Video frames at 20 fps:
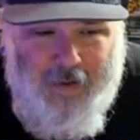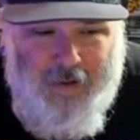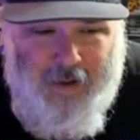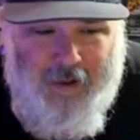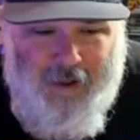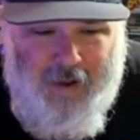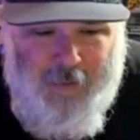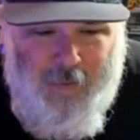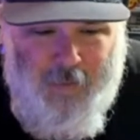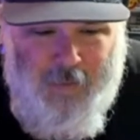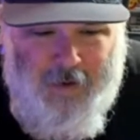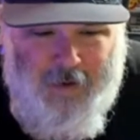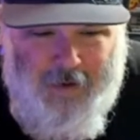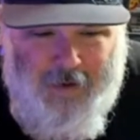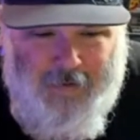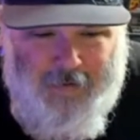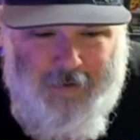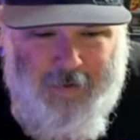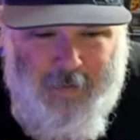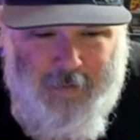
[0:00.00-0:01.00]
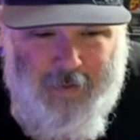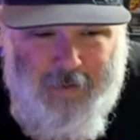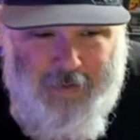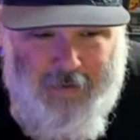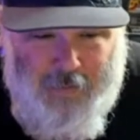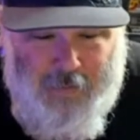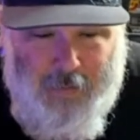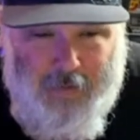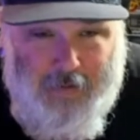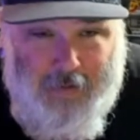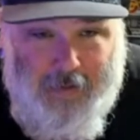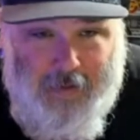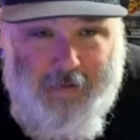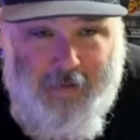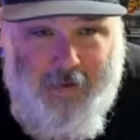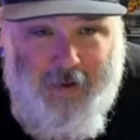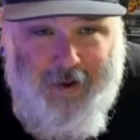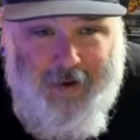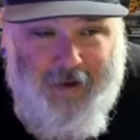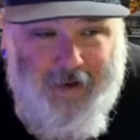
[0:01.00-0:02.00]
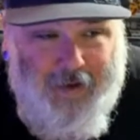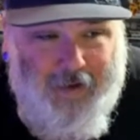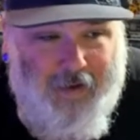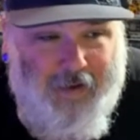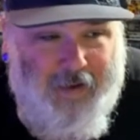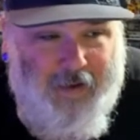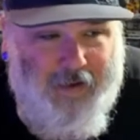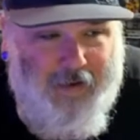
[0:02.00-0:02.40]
I wanted to see what this would look like.